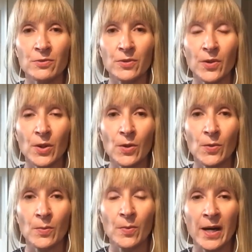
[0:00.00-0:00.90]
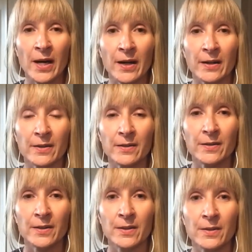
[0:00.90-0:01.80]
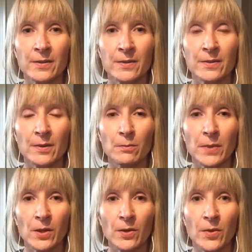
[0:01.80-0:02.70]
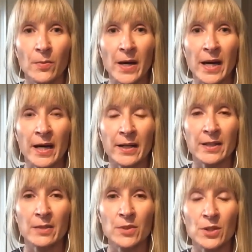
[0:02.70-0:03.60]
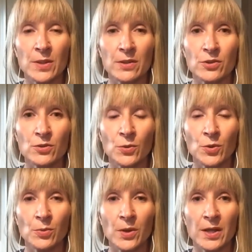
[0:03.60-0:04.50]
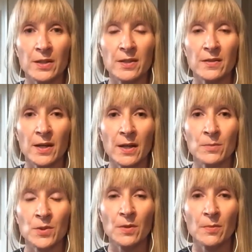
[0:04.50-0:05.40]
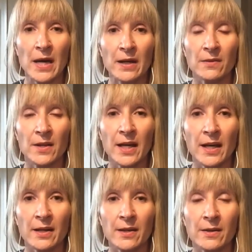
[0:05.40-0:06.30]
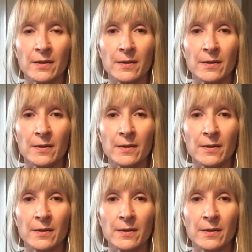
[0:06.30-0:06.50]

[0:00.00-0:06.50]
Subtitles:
feel the lower back and the middle of the back and in between the shoulder blades and then up to the back of the neck.